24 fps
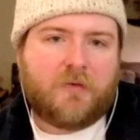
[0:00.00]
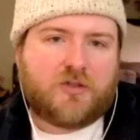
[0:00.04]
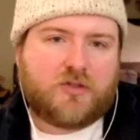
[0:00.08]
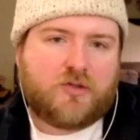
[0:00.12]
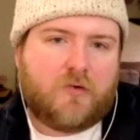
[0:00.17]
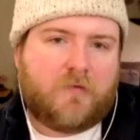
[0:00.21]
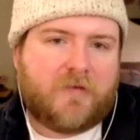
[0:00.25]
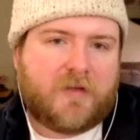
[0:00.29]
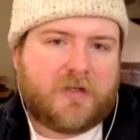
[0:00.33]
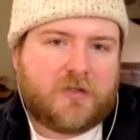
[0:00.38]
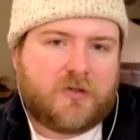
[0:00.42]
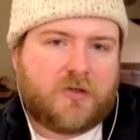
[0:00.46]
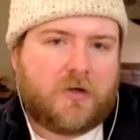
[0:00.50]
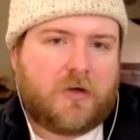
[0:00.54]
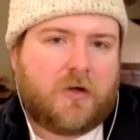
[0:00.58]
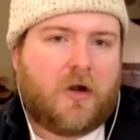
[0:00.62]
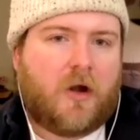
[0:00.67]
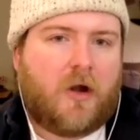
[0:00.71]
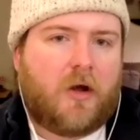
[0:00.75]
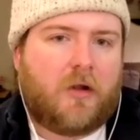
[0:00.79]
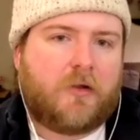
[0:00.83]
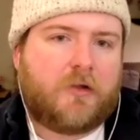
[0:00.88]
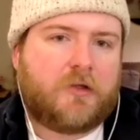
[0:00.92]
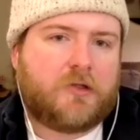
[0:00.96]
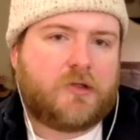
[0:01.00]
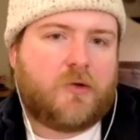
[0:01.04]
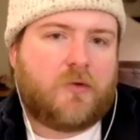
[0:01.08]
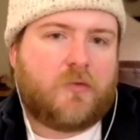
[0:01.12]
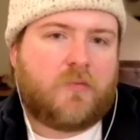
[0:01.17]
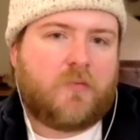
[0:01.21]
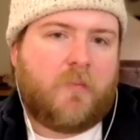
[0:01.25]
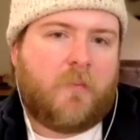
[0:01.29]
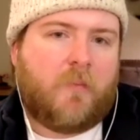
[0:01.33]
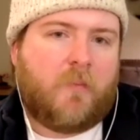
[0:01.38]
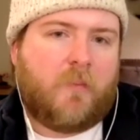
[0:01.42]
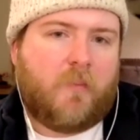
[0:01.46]
was through Ventura College,
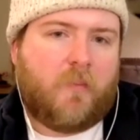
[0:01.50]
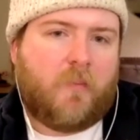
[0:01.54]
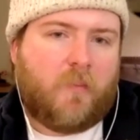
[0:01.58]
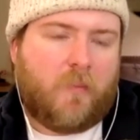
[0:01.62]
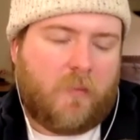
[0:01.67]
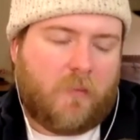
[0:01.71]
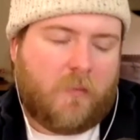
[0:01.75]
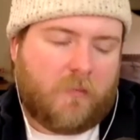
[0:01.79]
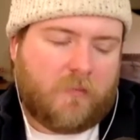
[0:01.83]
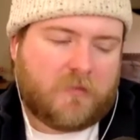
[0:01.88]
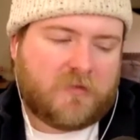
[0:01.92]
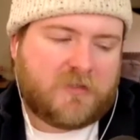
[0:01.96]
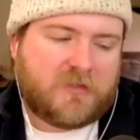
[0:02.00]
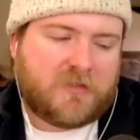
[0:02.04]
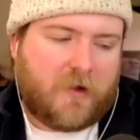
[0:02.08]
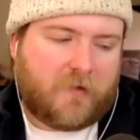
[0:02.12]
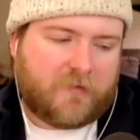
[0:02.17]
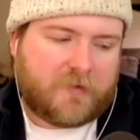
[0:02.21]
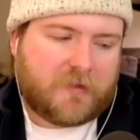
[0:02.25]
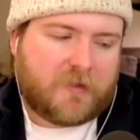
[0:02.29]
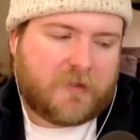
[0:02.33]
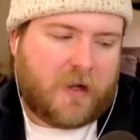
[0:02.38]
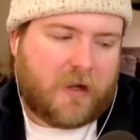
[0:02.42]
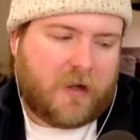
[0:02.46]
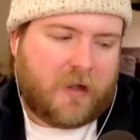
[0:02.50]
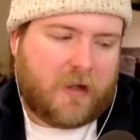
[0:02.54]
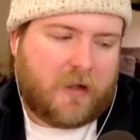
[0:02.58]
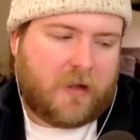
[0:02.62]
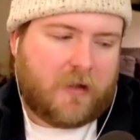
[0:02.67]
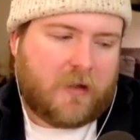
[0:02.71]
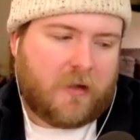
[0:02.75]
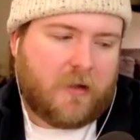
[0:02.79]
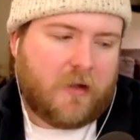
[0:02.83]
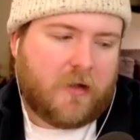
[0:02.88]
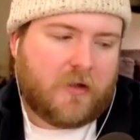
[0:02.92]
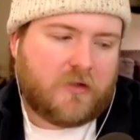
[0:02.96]
self
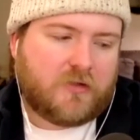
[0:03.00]
study.